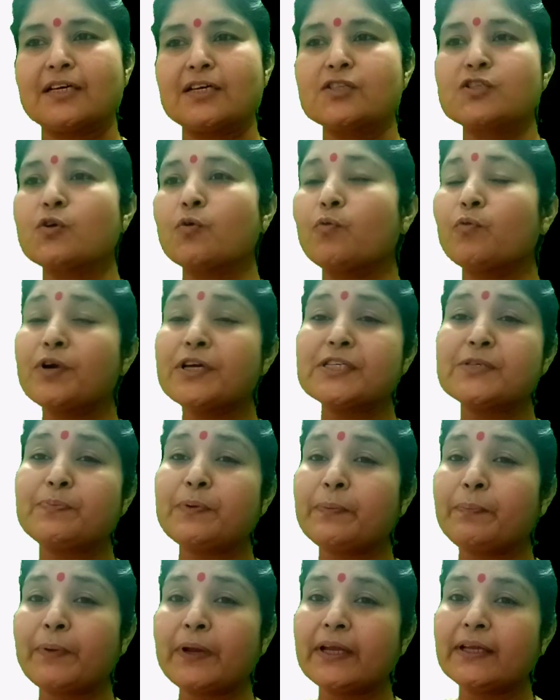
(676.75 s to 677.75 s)
So, who is
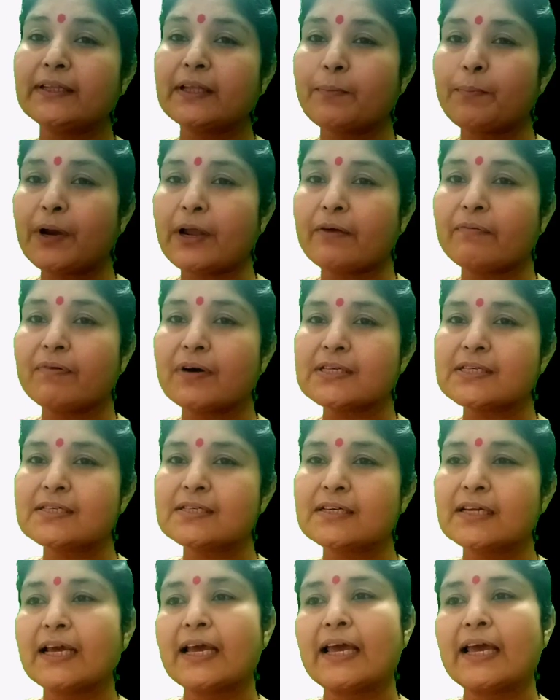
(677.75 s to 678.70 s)
preparing the breakfast?